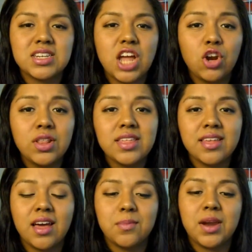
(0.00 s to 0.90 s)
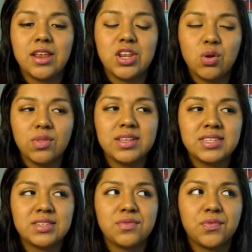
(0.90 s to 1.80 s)
not only that, but I known
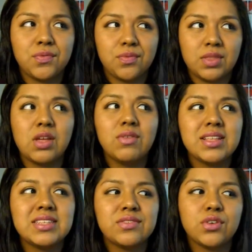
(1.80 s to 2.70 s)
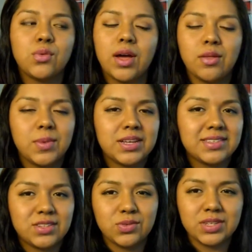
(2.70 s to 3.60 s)
this for a while, but I
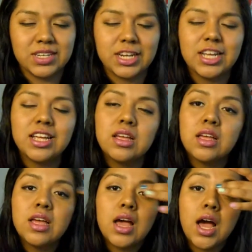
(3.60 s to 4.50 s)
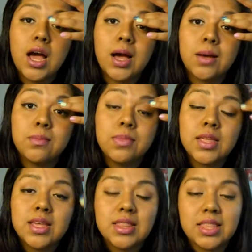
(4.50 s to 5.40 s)
still did it.
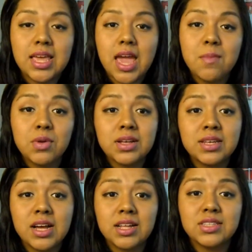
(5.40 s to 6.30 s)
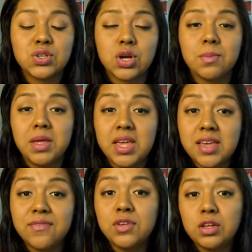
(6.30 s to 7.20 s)
The apricot scrub,
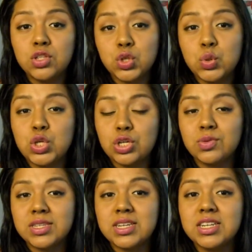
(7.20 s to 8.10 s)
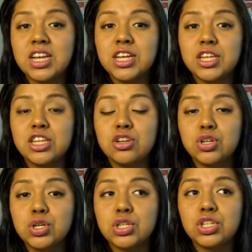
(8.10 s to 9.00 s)
if you do use it,
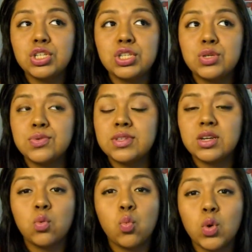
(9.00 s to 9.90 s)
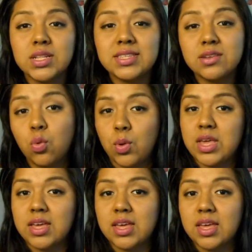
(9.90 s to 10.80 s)
just use it once a
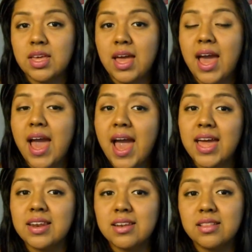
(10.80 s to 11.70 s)
week, at